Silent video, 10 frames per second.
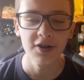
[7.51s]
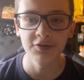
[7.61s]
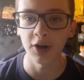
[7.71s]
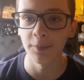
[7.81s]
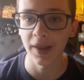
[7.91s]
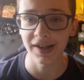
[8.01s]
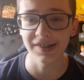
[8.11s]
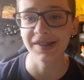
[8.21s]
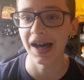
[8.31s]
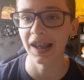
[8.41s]
from that
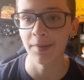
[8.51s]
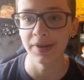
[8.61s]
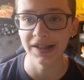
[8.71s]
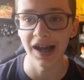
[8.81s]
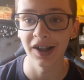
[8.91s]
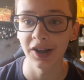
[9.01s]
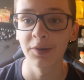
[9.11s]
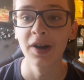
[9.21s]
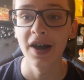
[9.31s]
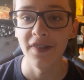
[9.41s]
set, and let me tell
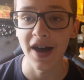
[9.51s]
you,